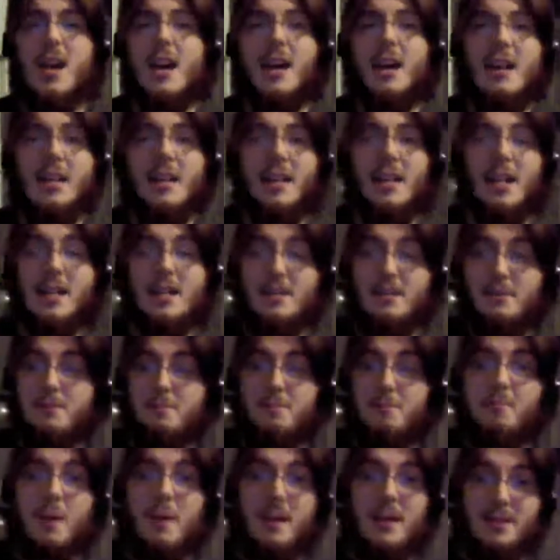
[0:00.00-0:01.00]
It's
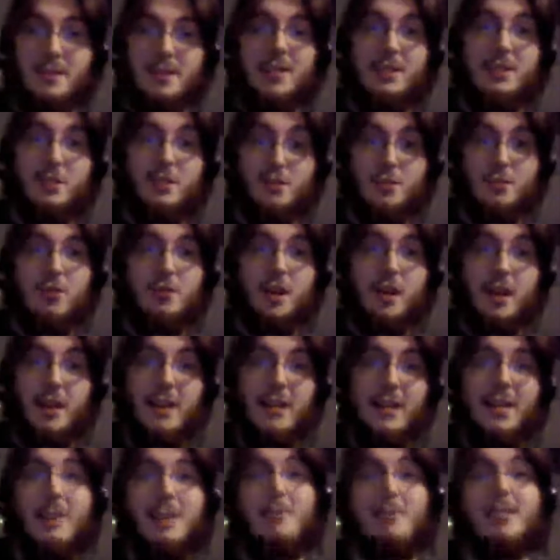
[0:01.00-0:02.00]
basically to try
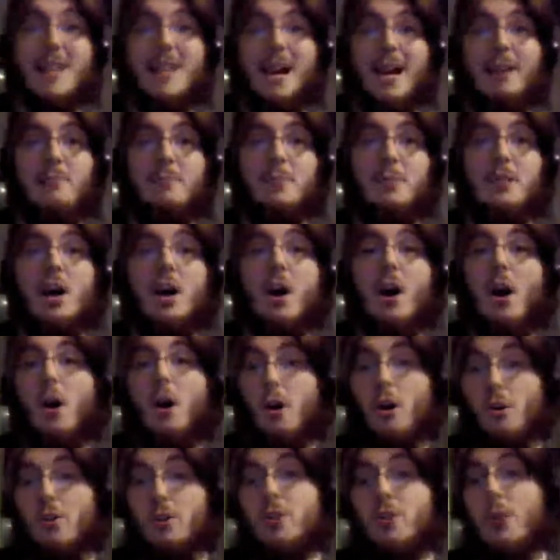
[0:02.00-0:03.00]
and keep tabs
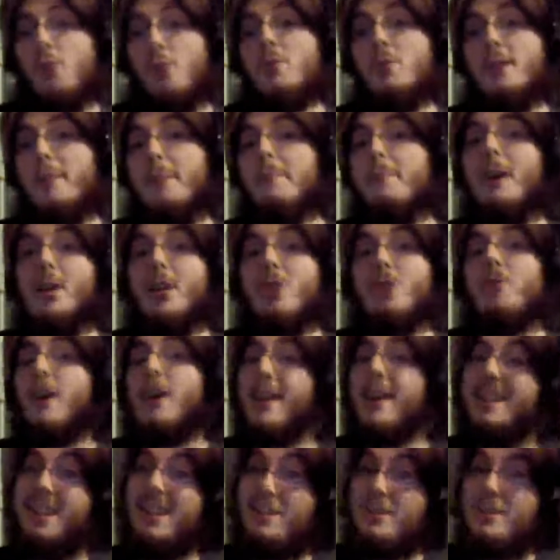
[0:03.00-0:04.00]
on those that might
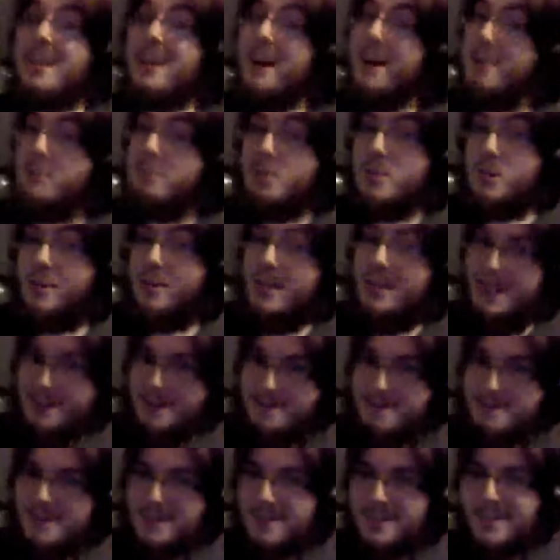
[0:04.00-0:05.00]
try and keep tabs on
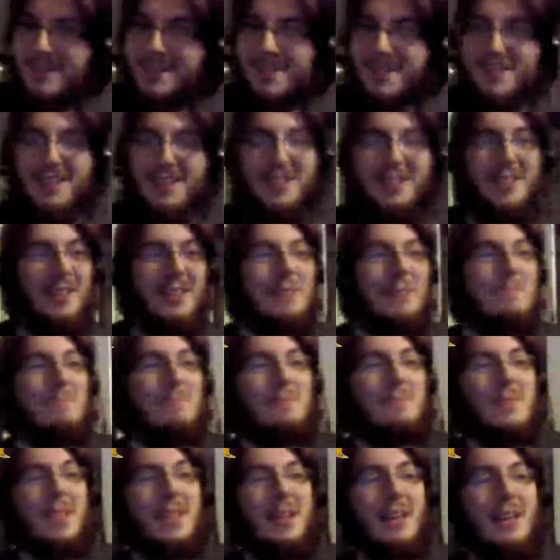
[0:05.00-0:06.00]
him.
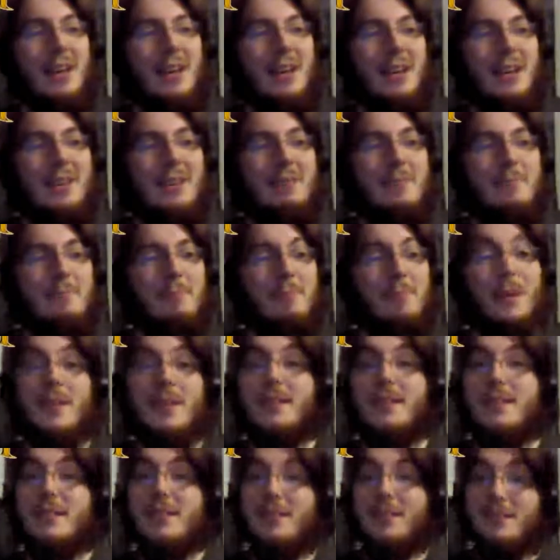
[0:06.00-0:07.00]

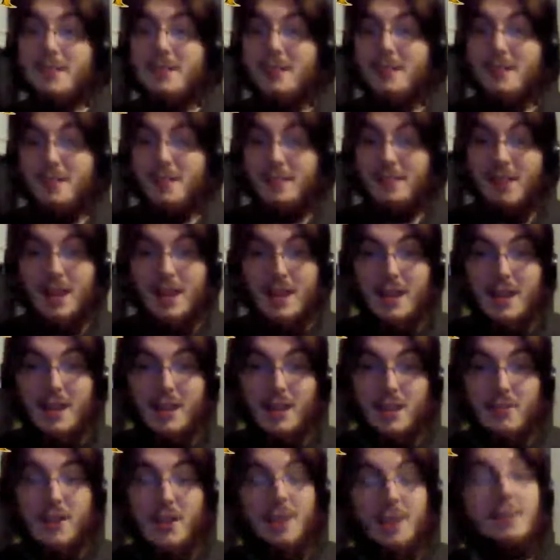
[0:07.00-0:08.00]
But
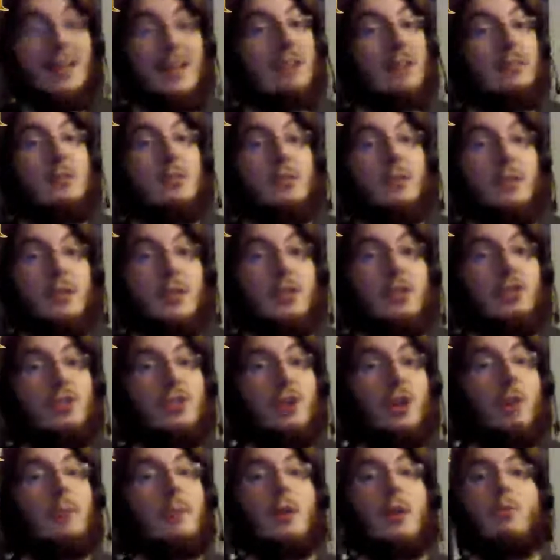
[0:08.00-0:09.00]
they track him down to his
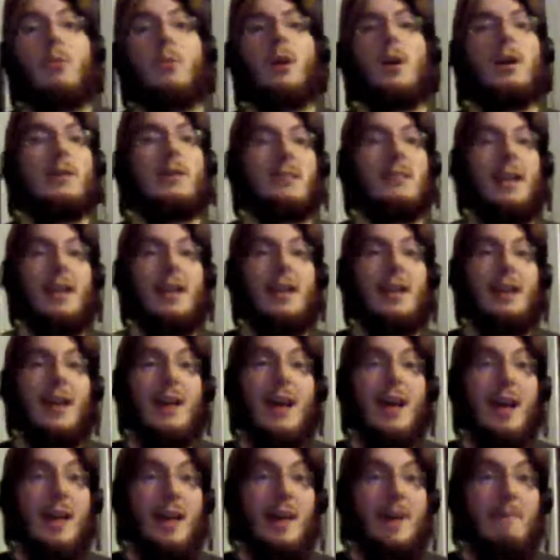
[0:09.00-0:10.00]
job. He worked in
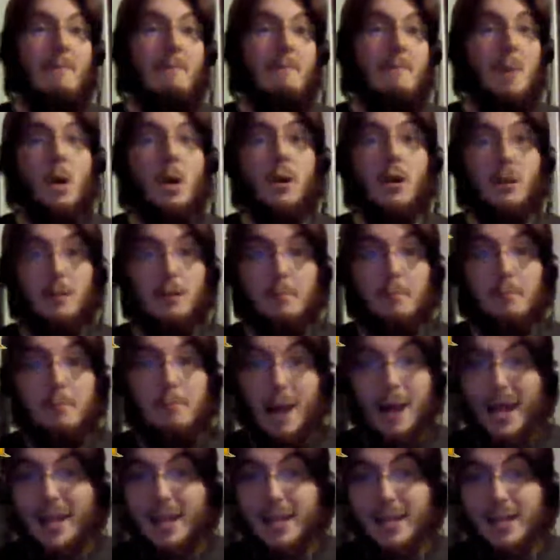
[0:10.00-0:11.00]
a Muggle
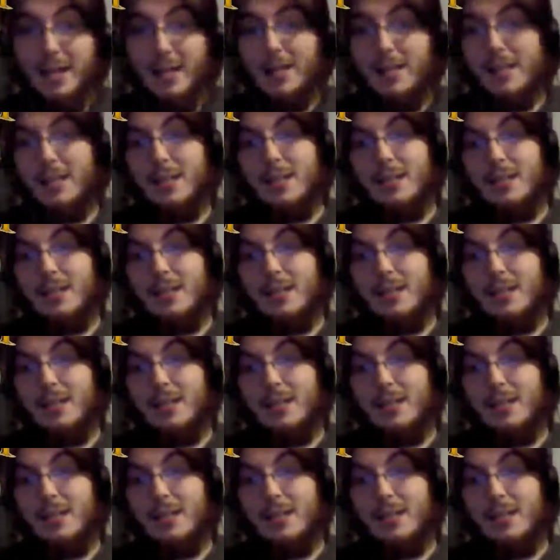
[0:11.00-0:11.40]
bank.